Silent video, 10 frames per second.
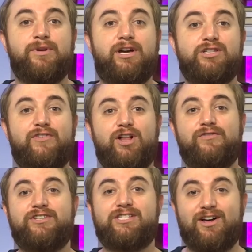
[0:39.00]
Because of all
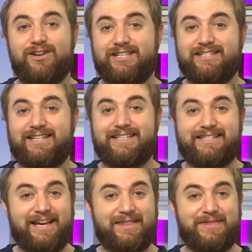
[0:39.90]
of his losses, he
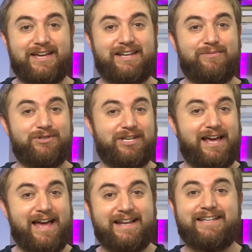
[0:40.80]
said that he was going
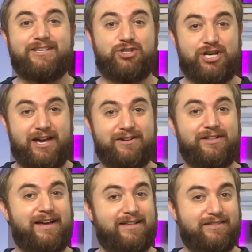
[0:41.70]
to end his
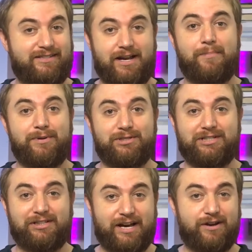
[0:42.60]
channel and stop
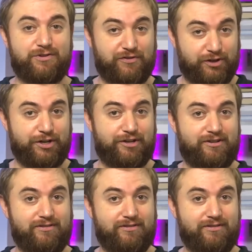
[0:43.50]
building Legos for good.